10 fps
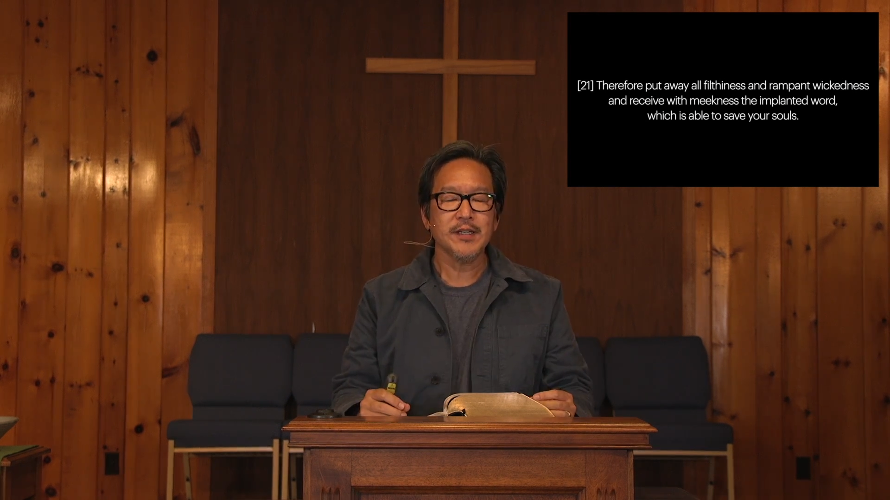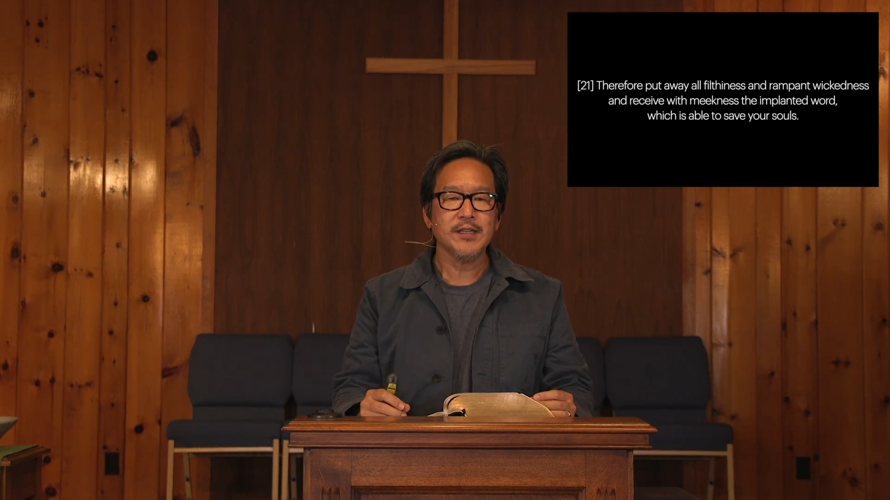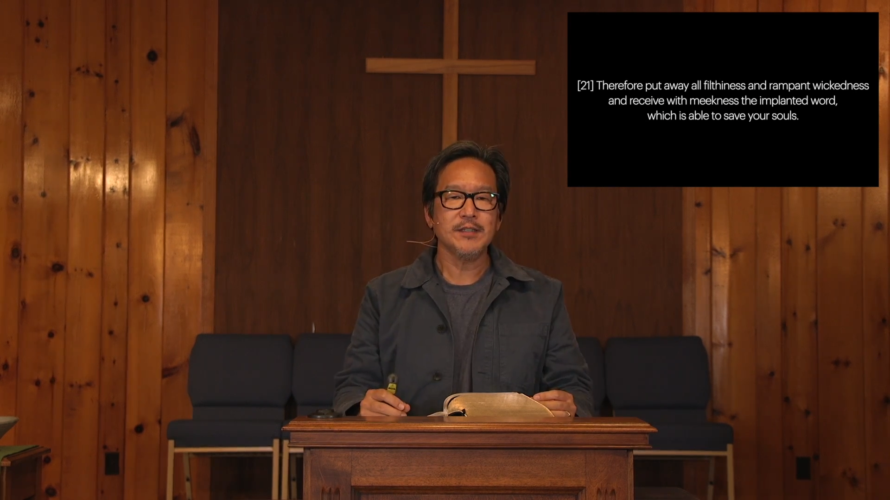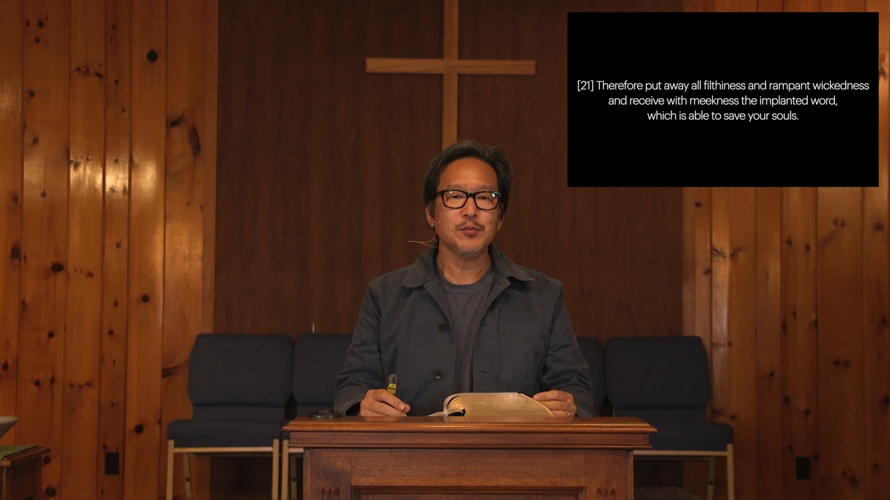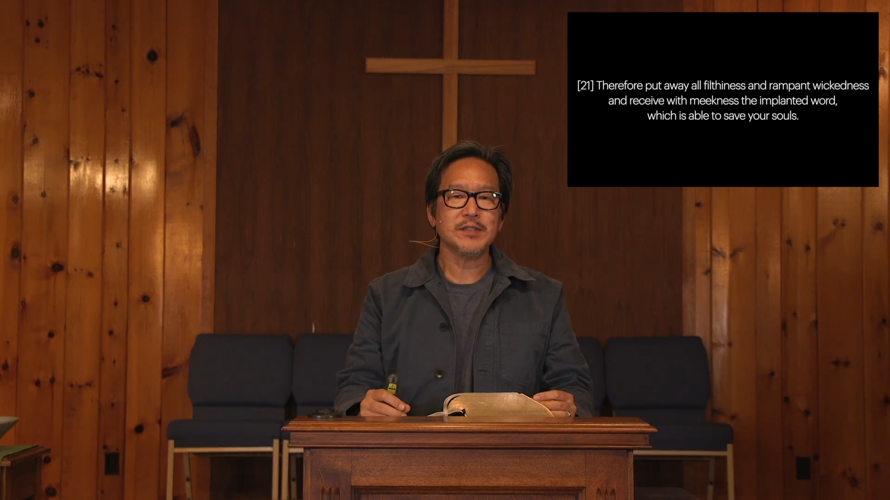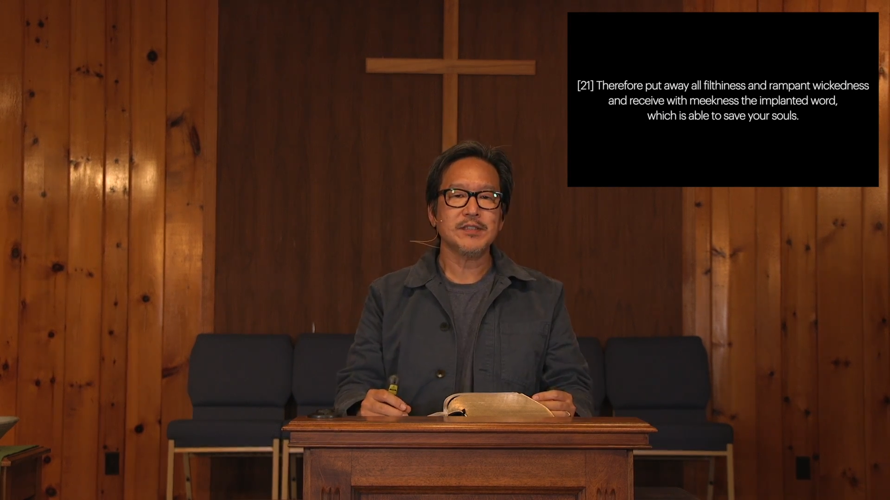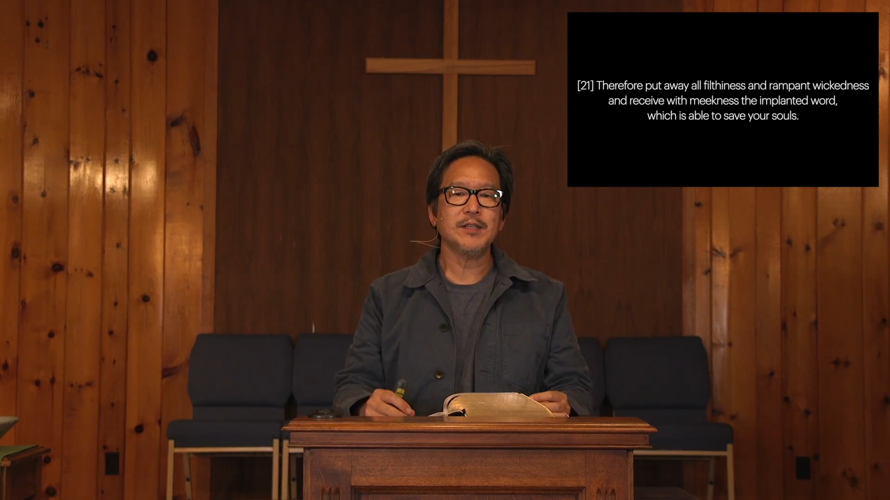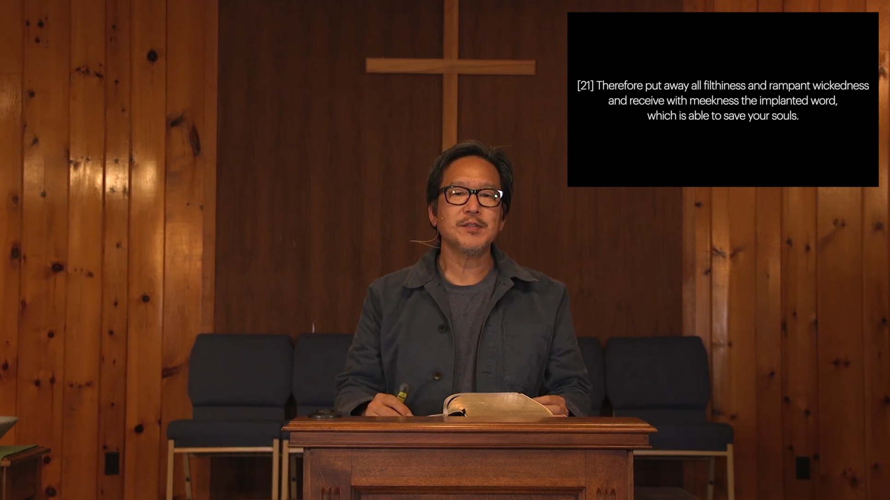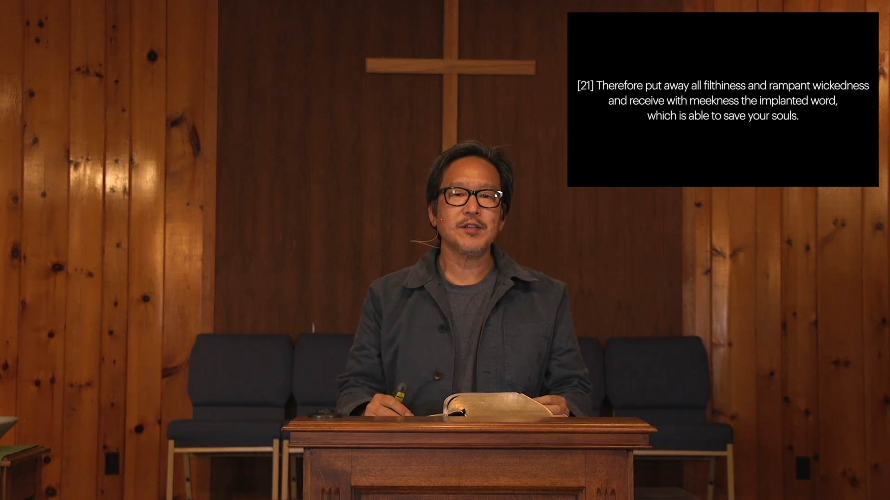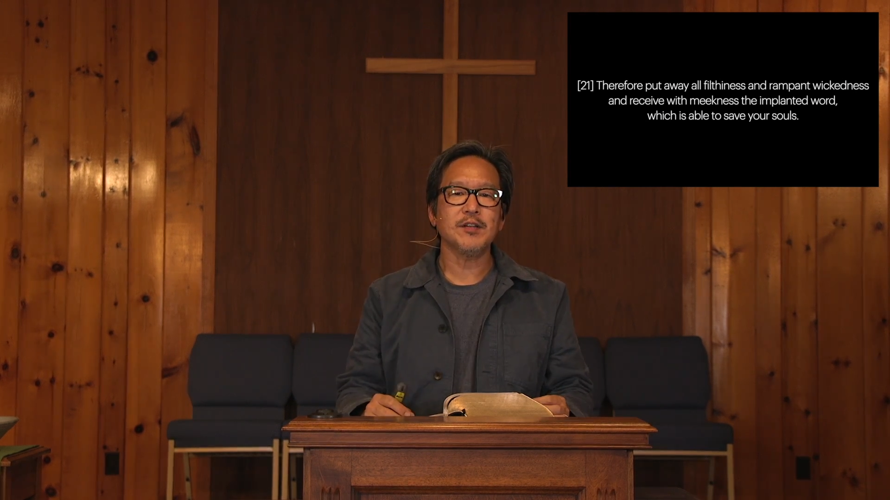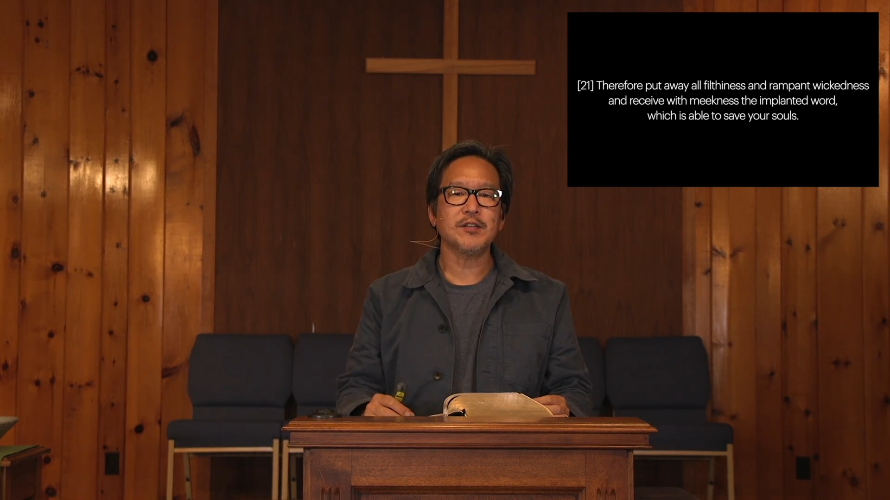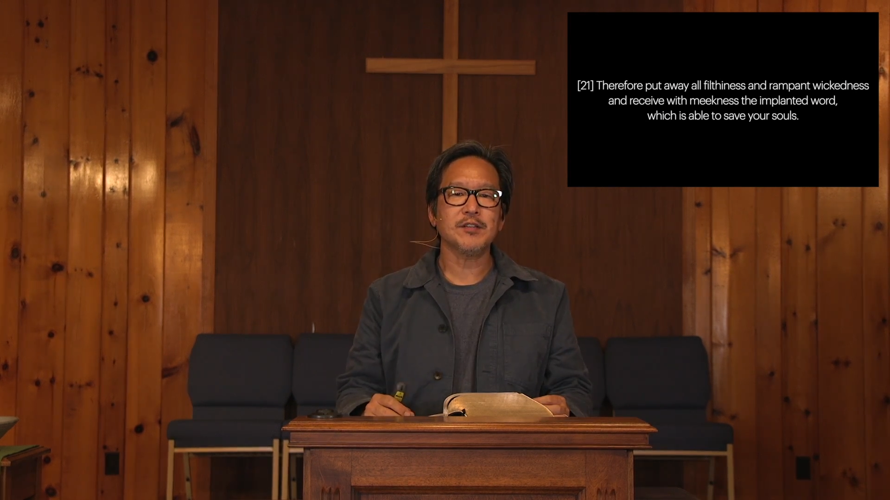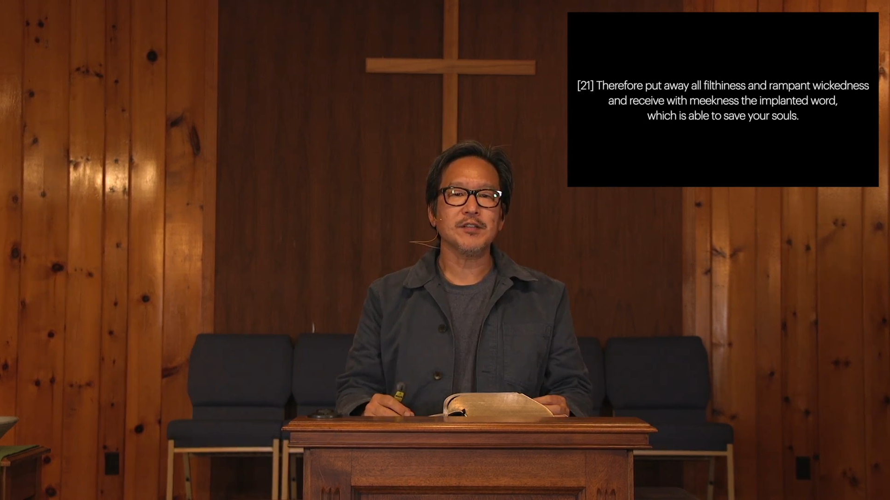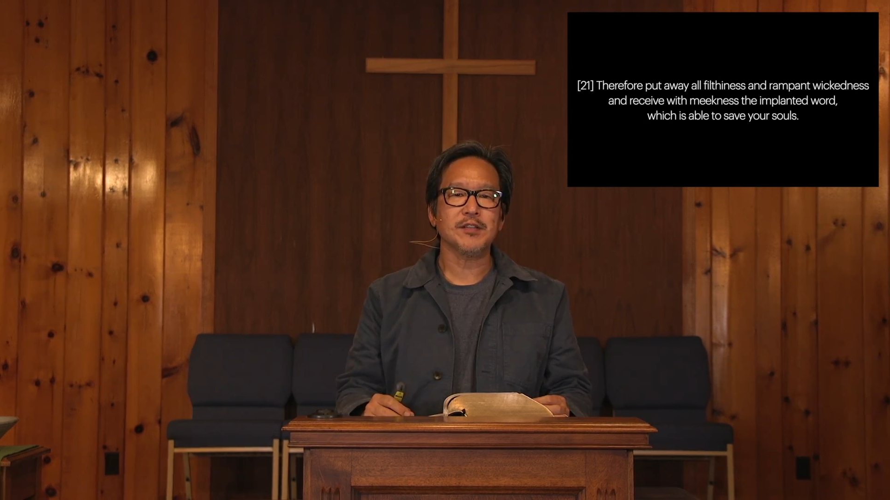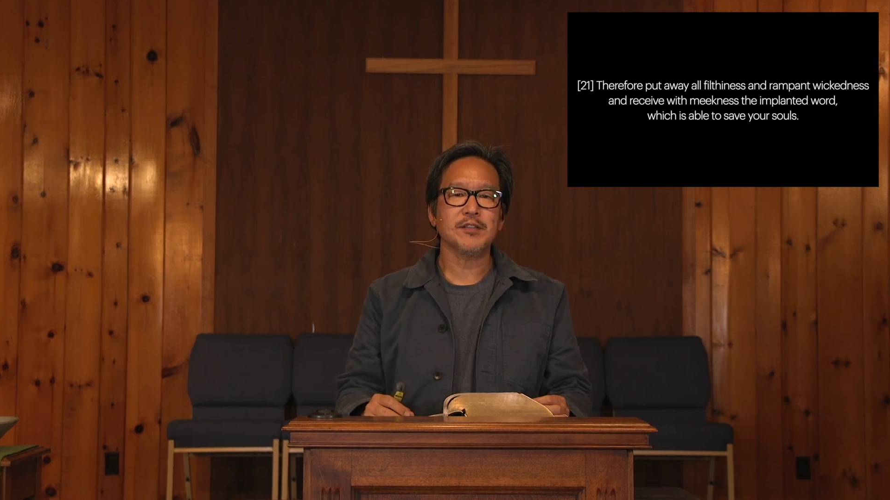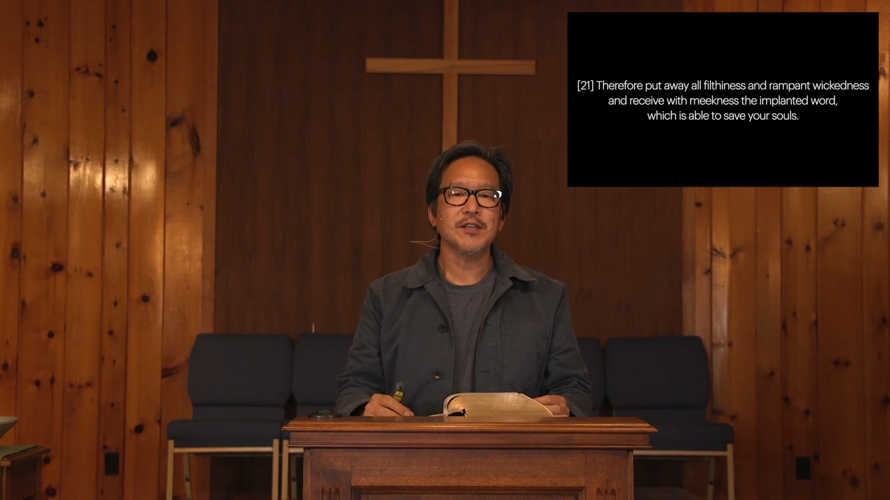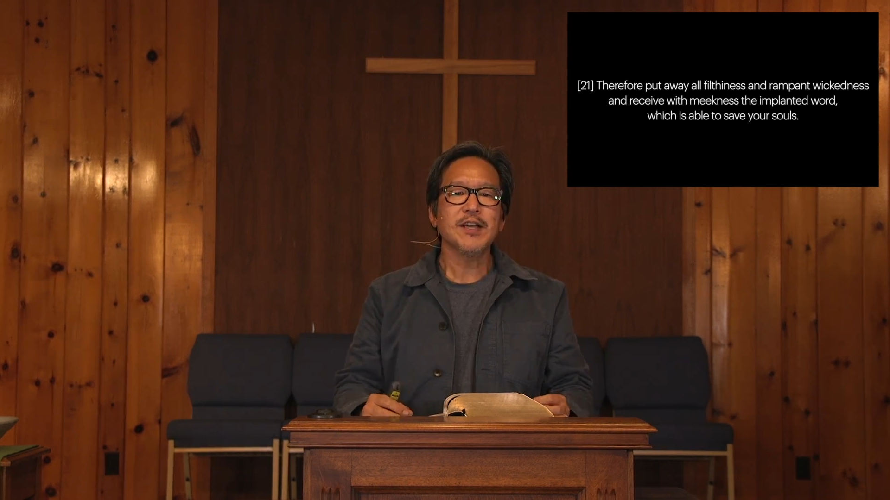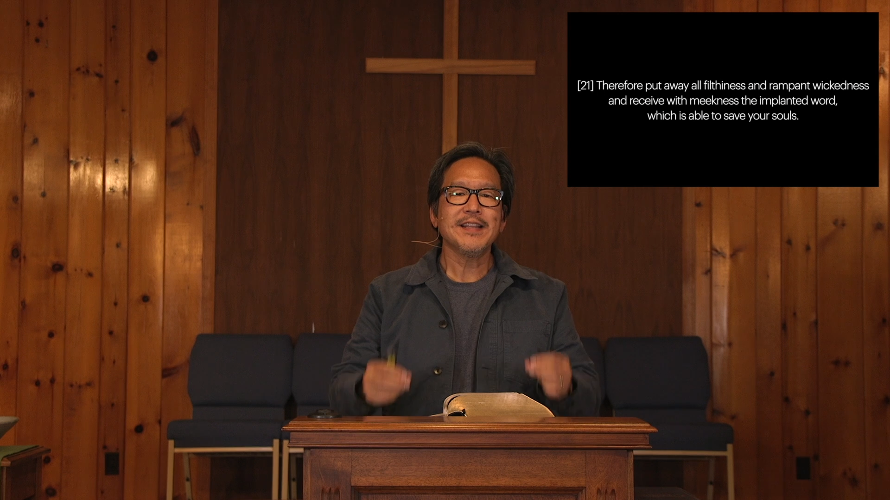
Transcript: is what James called earlier.